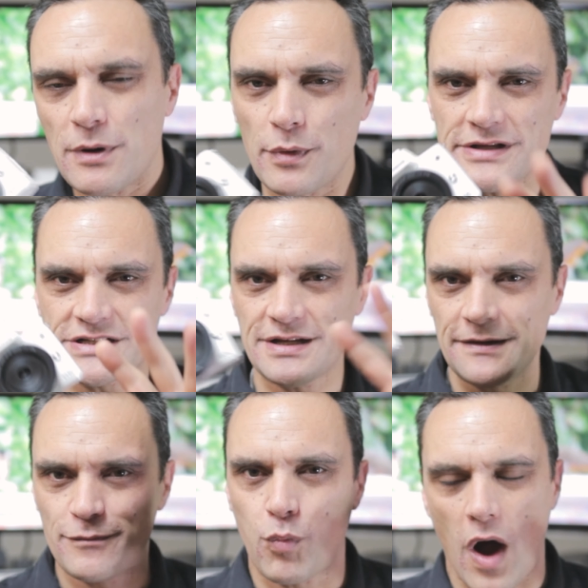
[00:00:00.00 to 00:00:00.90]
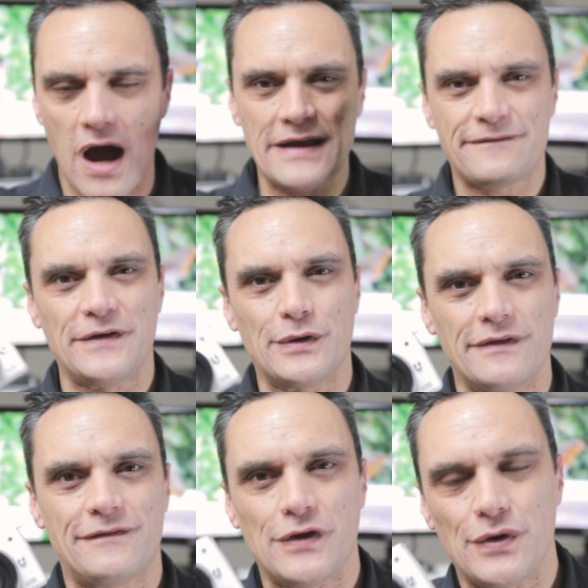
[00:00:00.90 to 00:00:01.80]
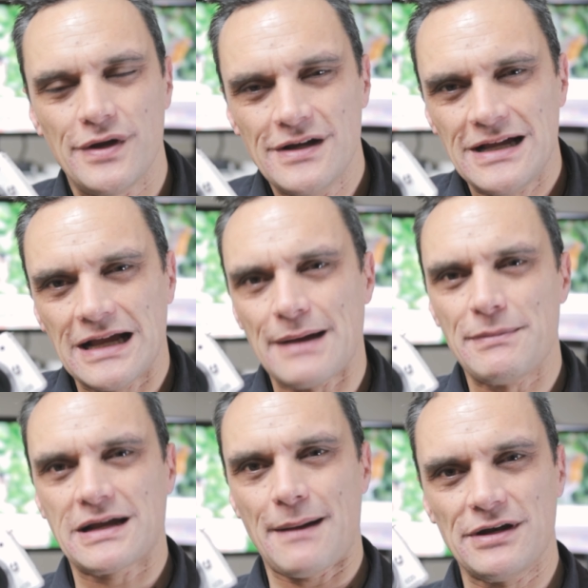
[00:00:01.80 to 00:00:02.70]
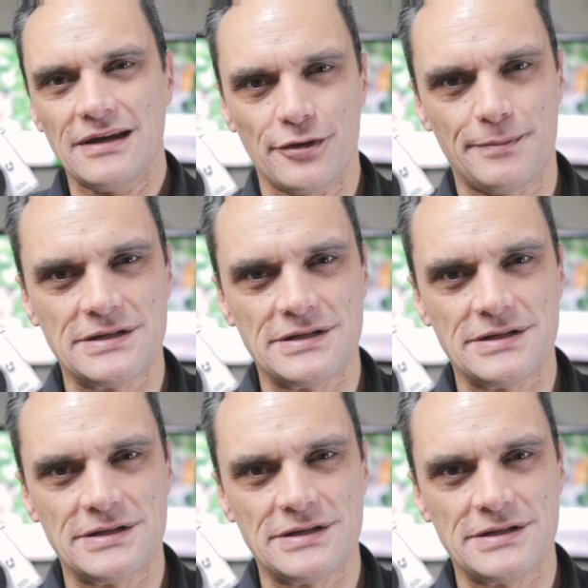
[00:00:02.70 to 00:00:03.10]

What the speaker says: But when it's in a wide field of view, it can become a little